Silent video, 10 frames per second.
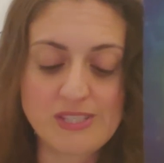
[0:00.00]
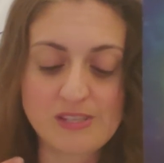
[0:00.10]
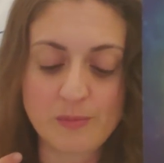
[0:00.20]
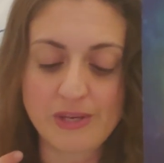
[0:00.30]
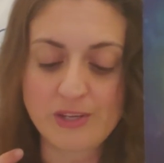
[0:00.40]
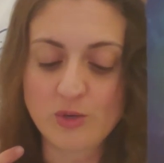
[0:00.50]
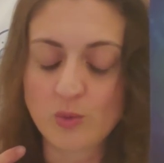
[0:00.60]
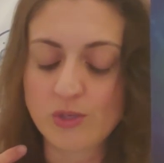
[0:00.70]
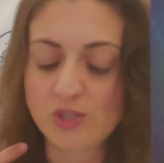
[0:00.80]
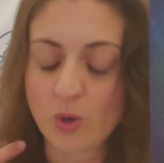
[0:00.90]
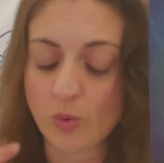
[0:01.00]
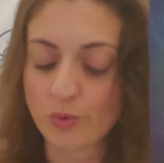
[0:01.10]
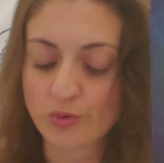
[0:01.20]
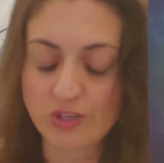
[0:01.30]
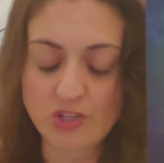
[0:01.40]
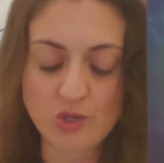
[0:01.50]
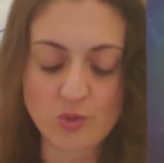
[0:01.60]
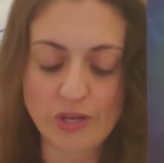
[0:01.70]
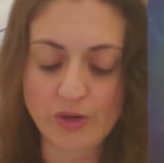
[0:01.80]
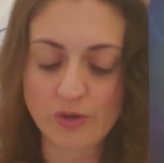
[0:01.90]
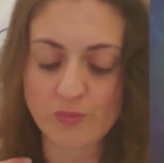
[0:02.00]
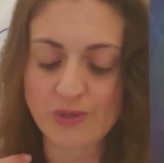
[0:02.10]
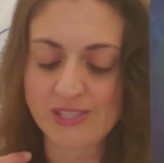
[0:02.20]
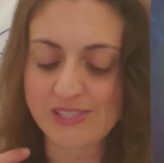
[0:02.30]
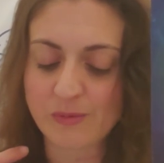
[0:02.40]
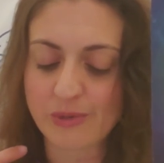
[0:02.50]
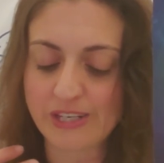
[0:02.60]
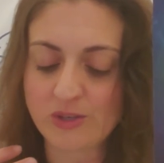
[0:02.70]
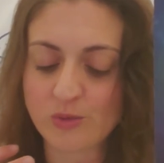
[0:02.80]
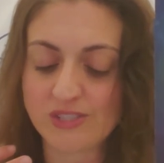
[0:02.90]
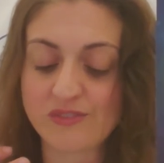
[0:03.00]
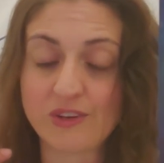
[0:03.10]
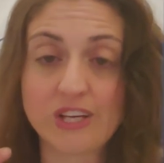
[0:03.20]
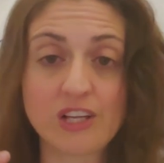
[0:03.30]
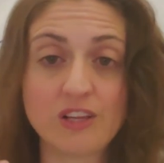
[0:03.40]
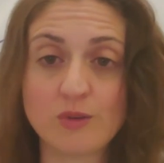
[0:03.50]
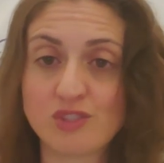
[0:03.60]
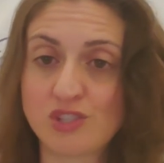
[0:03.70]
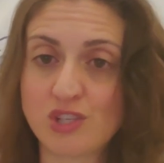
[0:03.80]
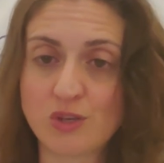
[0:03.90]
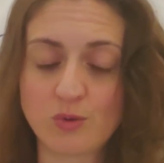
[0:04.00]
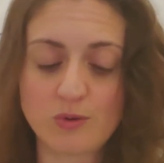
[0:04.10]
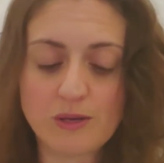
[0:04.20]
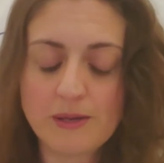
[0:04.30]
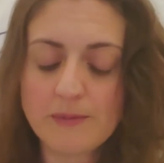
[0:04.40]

be somebody who is older than you it could be somebody who is very close to you